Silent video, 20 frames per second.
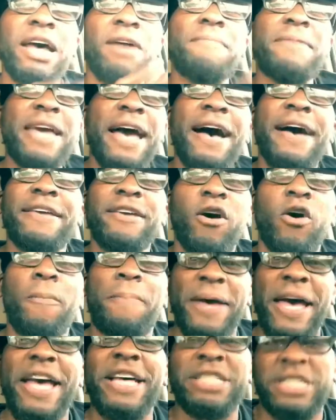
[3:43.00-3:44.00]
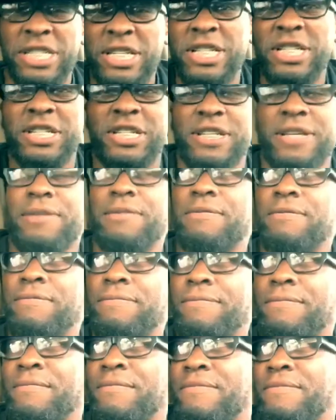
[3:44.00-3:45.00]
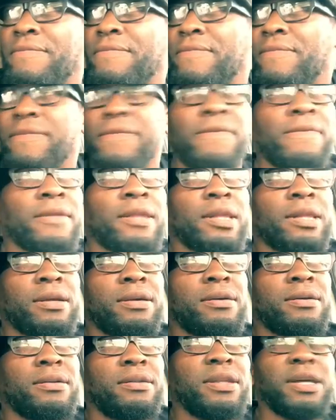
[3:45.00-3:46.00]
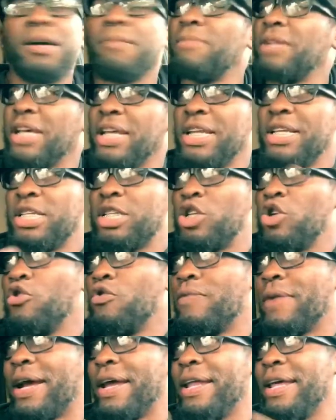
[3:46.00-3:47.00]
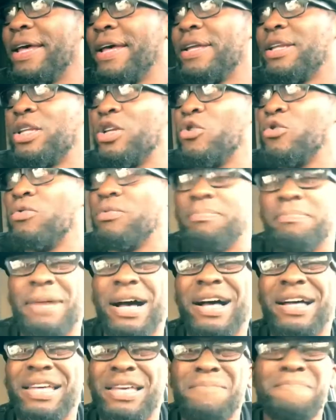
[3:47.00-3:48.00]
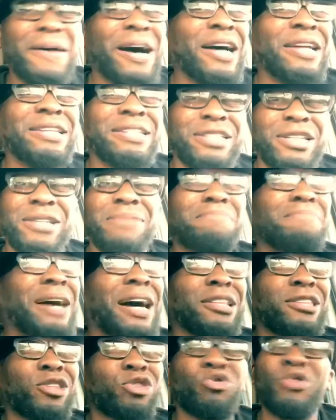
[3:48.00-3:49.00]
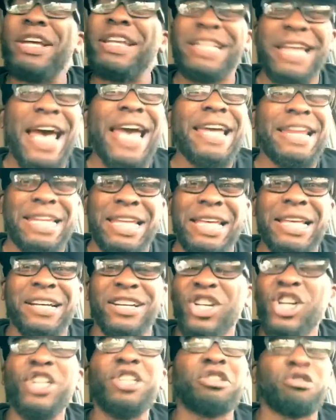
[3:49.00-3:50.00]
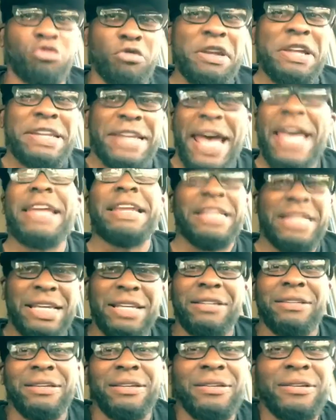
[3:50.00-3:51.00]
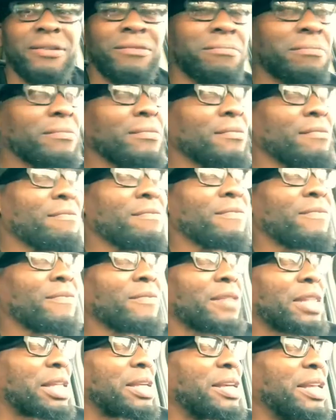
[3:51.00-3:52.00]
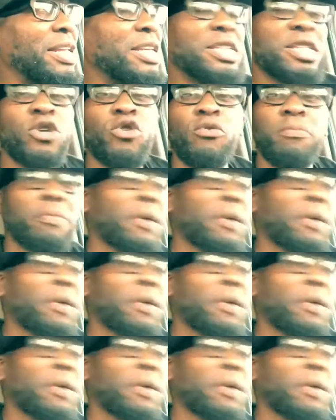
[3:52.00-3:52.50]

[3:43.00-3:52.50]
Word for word: tell me how y'all passing this shit. Look, I'm looking at this dude right here. Dude, about he bought about 390, a good 390. And this dude